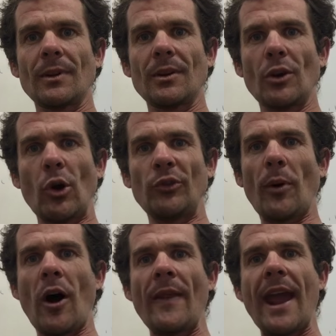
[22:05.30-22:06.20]
Who's
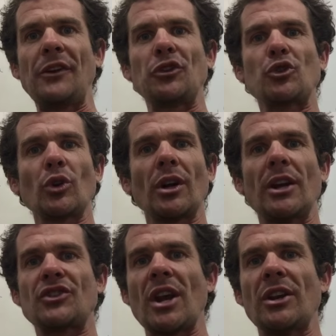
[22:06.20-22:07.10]
behind the anti-sugar
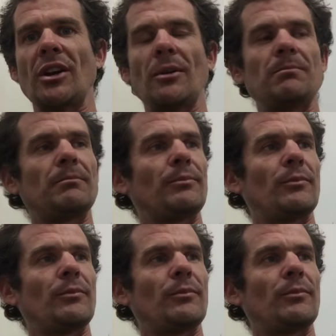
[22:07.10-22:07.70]
agenda?